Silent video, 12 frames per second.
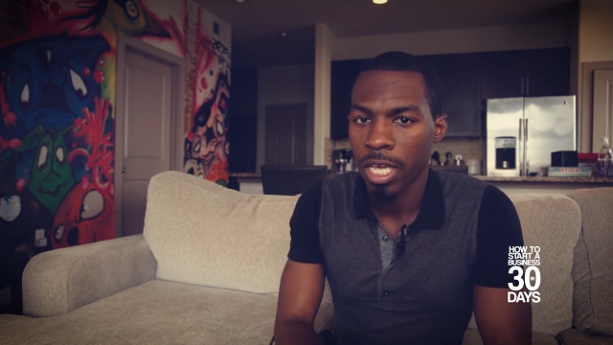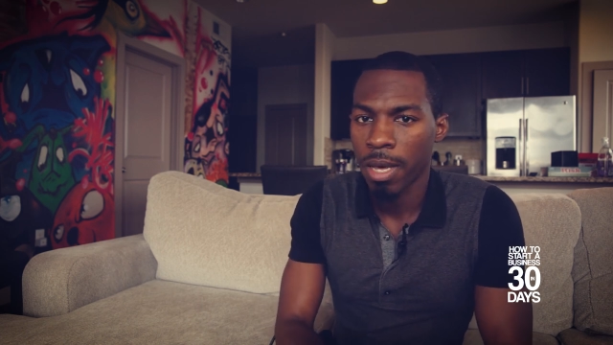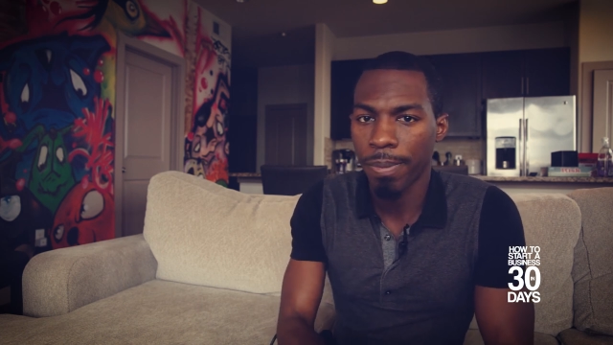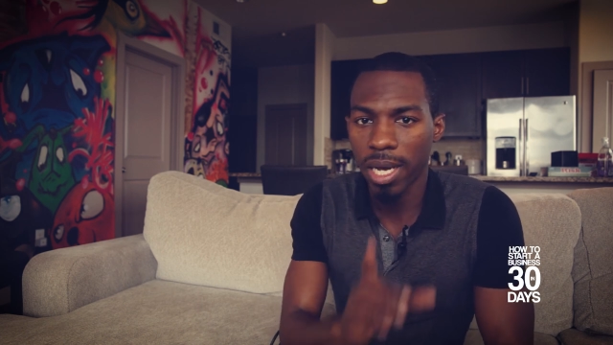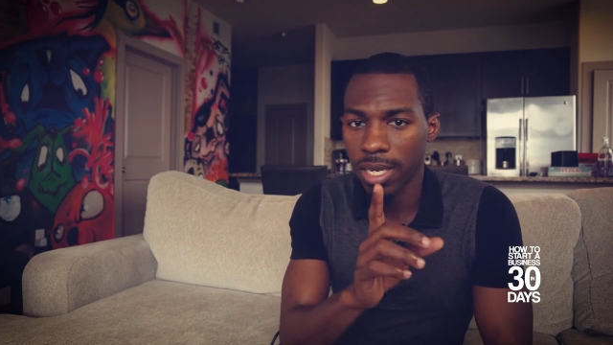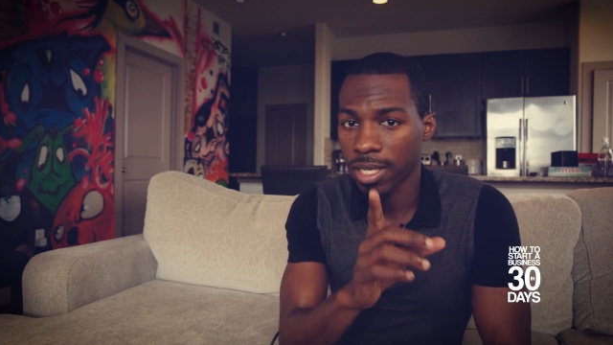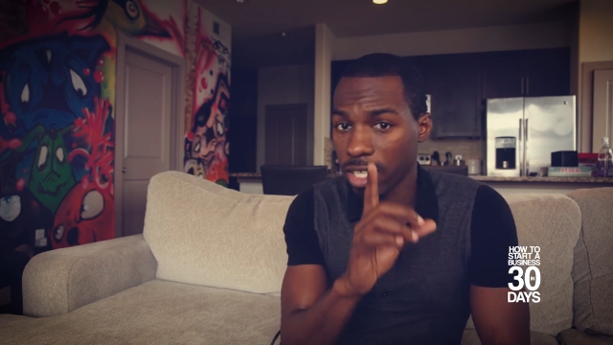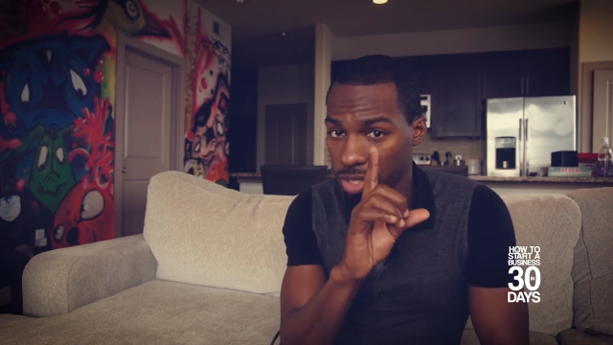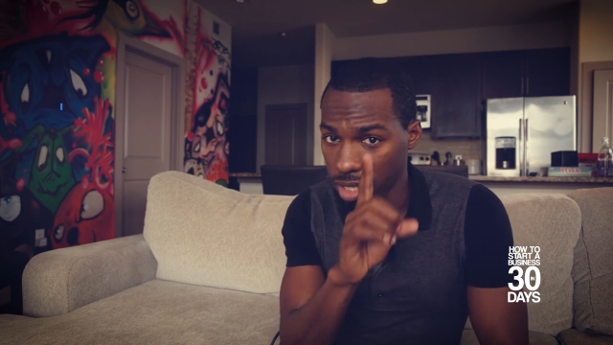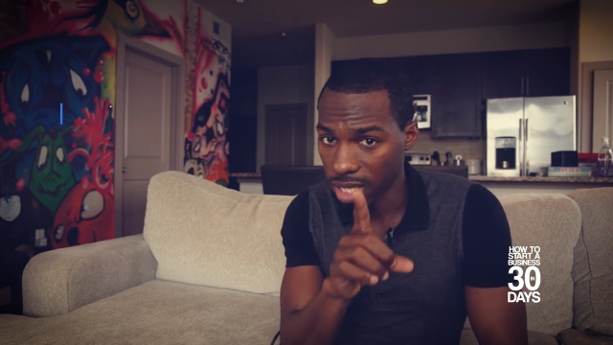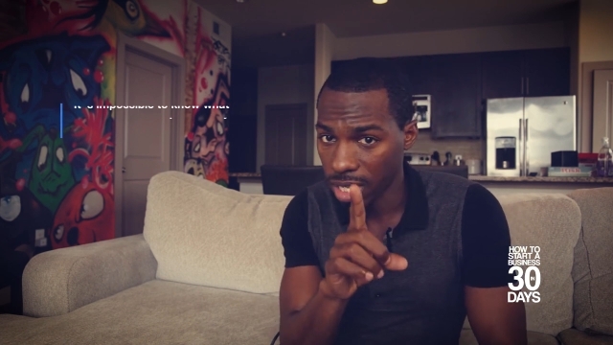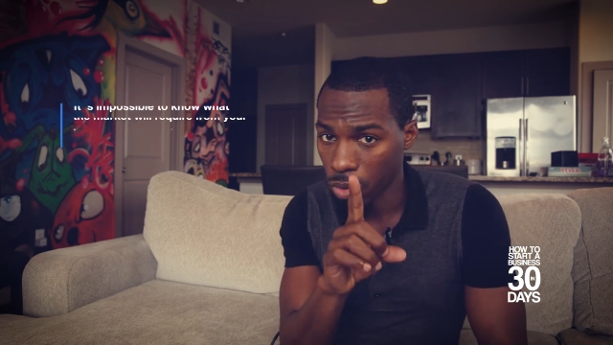But here's
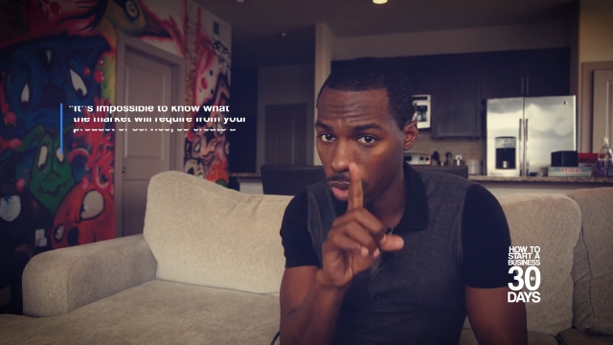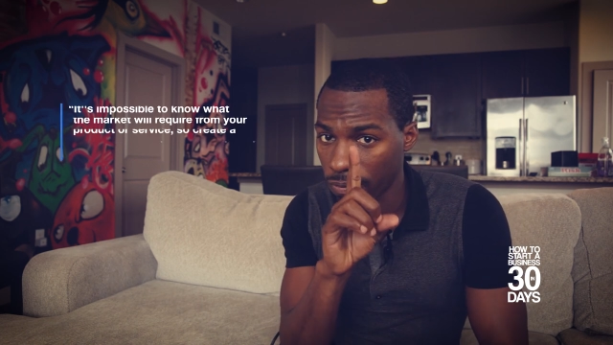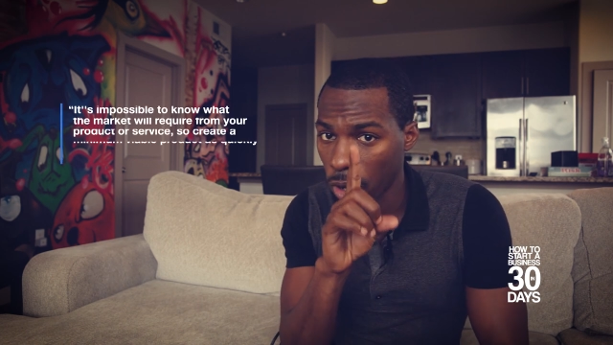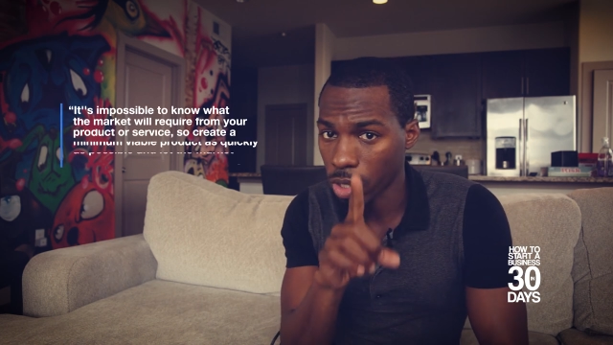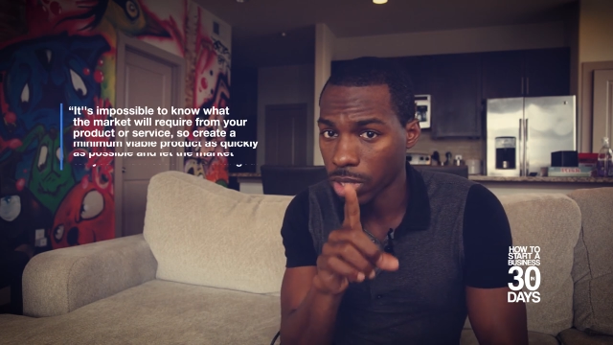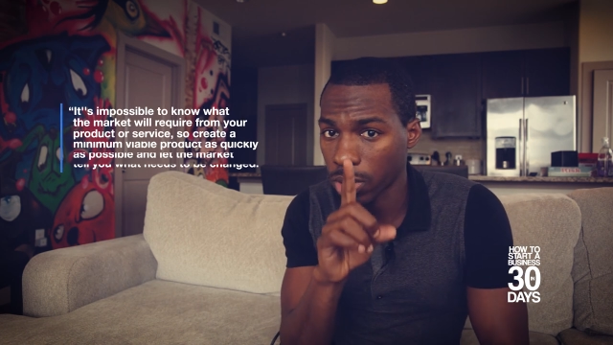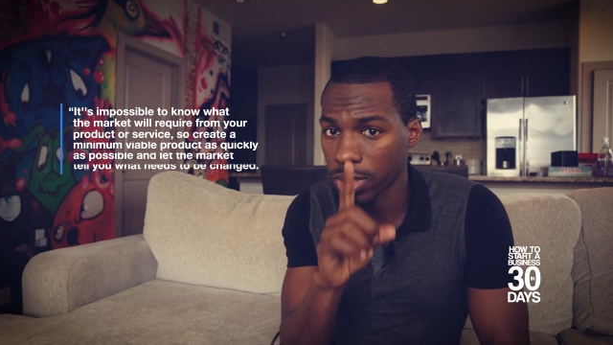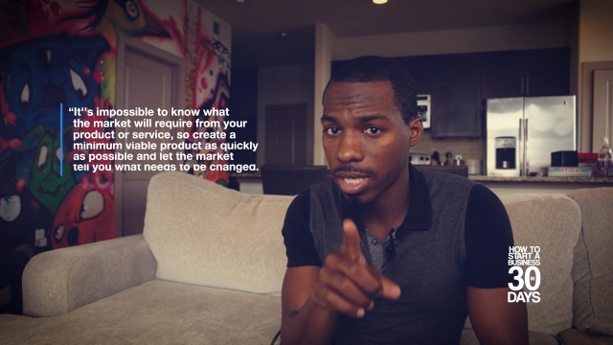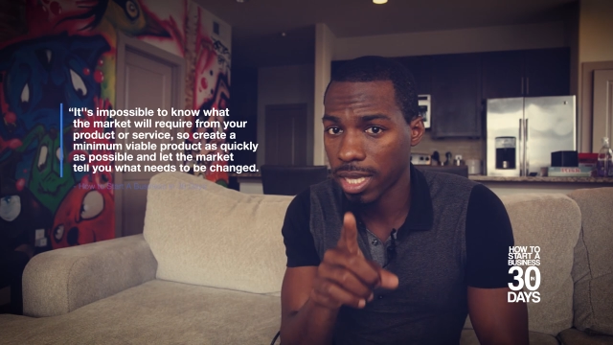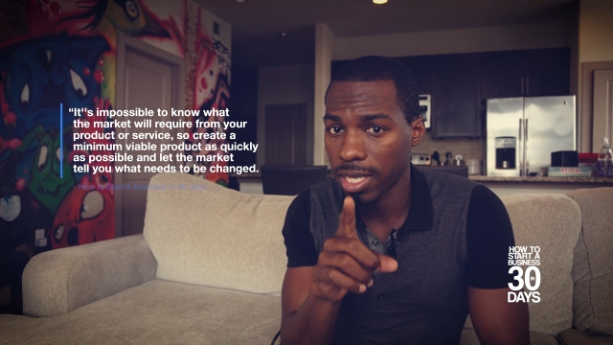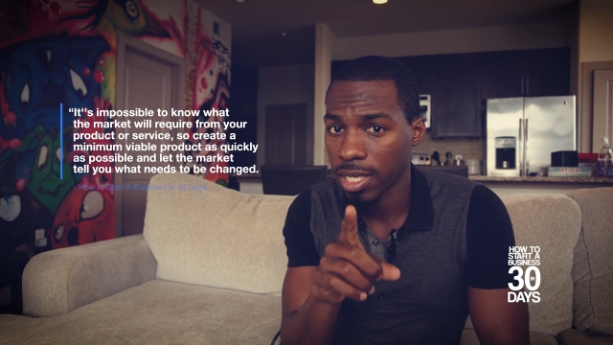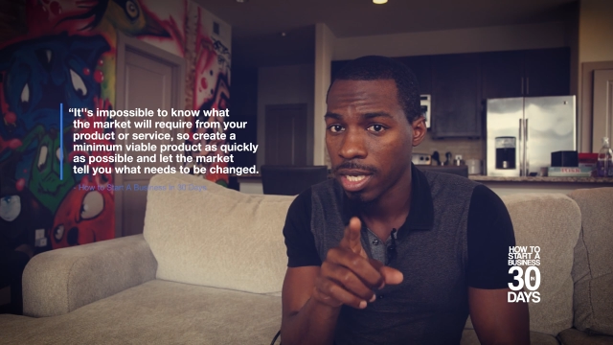the thing, we're focused on
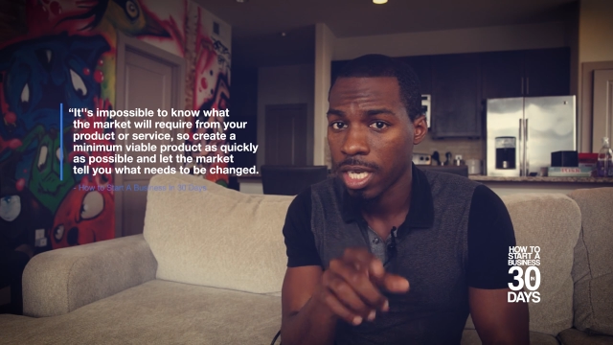selling.